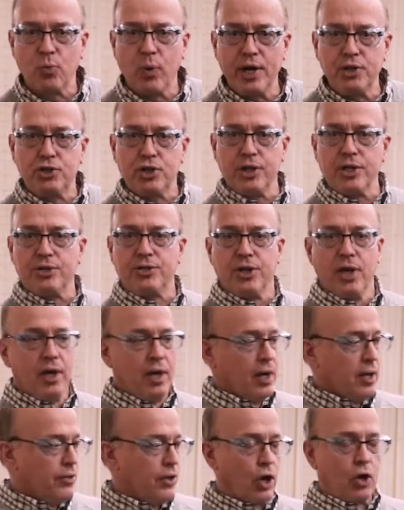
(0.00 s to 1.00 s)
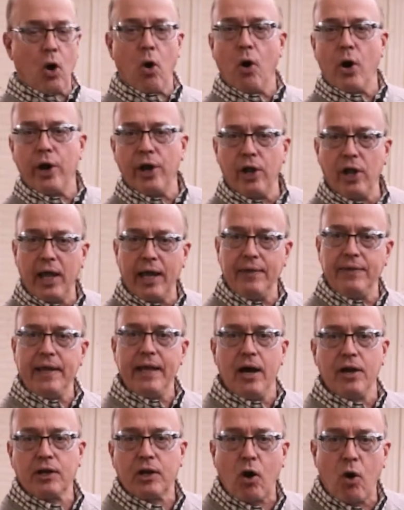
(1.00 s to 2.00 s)
which is the coil and the
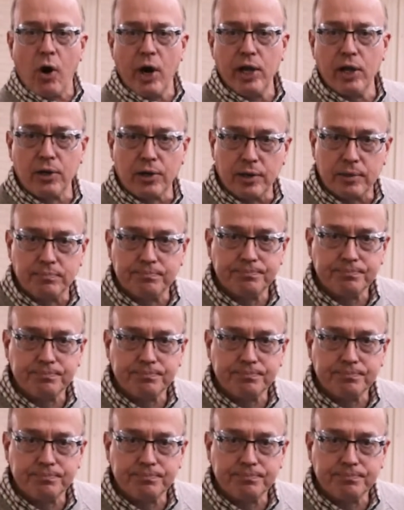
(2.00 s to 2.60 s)
uncoiler.